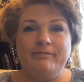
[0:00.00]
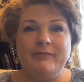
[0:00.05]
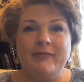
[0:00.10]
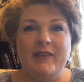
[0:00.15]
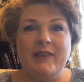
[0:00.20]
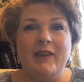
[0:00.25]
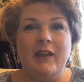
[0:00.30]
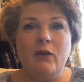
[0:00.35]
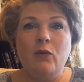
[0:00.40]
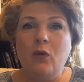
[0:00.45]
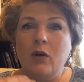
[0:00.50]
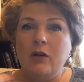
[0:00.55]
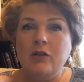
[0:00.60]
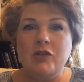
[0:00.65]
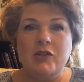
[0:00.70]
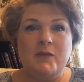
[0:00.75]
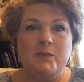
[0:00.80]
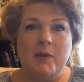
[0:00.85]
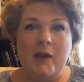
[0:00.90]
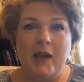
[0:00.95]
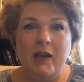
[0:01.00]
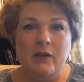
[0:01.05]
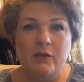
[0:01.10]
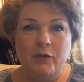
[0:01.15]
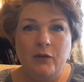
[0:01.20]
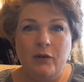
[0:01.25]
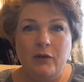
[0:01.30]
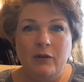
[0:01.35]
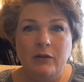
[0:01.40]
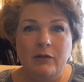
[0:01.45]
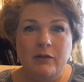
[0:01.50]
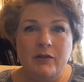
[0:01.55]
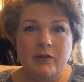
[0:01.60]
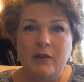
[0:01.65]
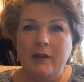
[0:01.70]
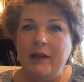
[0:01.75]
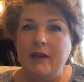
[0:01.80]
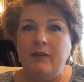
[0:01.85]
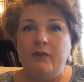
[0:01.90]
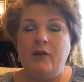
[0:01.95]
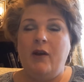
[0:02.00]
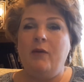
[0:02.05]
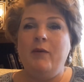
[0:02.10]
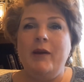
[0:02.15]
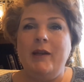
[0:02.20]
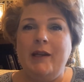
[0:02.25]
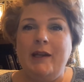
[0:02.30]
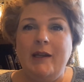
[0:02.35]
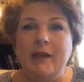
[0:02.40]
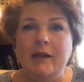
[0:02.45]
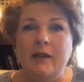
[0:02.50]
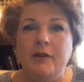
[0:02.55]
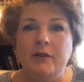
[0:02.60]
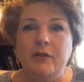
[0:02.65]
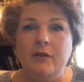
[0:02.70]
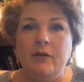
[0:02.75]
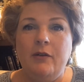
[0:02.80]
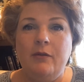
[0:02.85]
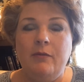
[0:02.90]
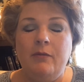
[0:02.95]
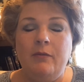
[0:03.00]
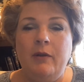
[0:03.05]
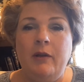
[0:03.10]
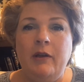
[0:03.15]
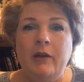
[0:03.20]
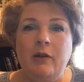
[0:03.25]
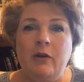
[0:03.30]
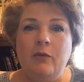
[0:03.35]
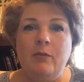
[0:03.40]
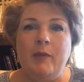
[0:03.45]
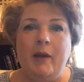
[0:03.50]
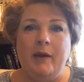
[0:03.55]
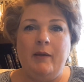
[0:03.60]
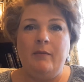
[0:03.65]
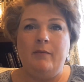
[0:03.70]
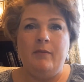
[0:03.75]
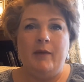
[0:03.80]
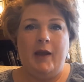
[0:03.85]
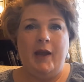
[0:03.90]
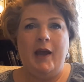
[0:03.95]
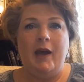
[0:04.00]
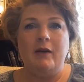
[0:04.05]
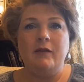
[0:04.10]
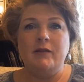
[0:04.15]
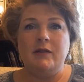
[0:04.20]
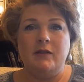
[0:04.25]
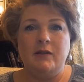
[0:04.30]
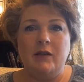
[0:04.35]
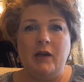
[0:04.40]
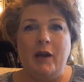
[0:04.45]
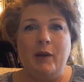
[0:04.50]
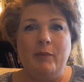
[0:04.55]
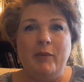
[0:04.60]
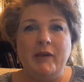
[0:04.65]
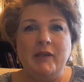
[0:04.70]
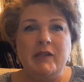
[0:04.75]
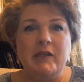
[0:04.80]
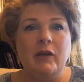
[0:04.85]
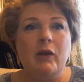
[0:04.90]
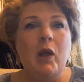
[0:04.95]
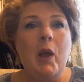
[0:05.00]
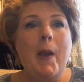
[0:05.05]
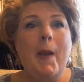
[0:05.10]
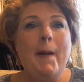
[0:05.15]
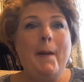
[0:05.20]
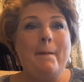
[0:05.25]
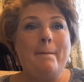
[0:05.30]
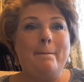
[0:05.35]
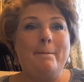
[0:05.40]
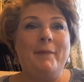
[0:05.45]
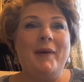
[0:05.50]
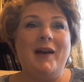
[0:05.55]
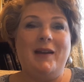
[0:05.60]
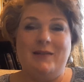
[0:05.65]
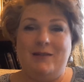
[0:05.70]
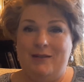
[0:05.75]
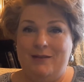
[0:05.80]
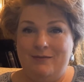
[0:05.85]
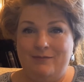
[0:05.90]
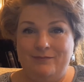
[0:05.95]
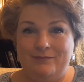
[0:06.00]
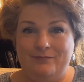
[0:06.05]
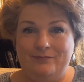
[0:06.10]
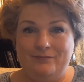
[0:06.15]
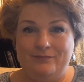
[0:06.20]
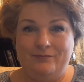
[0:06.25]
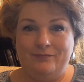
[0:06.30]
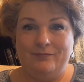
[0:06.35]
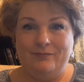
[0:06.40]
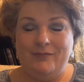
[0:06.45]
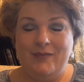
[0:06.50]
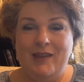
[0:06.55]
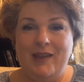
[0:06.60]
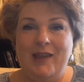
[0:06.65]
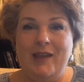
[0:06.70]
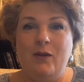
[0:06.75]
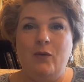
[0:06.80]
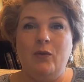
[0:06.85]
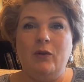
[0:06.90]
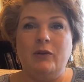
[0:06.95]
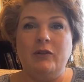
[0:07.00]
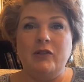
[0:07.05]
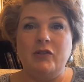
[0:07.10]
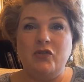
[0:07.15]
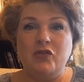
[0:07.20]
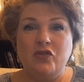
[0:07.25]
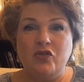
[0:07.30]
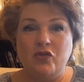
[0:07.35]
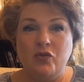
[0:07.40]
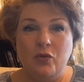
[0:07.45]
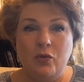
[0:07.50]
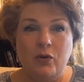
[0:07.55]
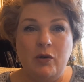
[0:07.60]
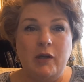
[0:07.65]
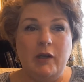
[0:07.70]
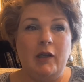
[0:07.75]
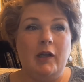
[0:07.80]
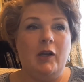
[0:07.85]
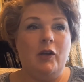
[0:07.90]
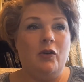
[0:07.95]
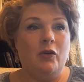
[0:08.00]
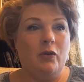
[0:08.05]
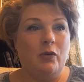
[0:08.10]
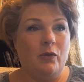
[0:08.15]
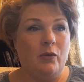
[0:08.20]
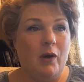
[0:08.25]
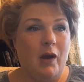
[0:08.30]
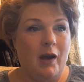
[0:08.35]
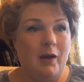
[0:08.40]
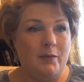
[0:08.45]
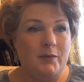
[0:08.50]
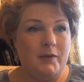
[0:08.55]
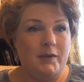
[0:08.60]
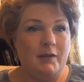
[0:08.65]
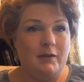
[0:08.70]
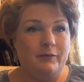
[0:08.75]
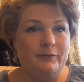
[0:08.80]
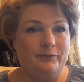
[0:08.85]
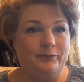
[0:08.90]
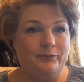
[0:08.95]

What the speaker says: They weren't just painful. So like if I went and hit under, my house, that's not a big deal, but it will destroy crops.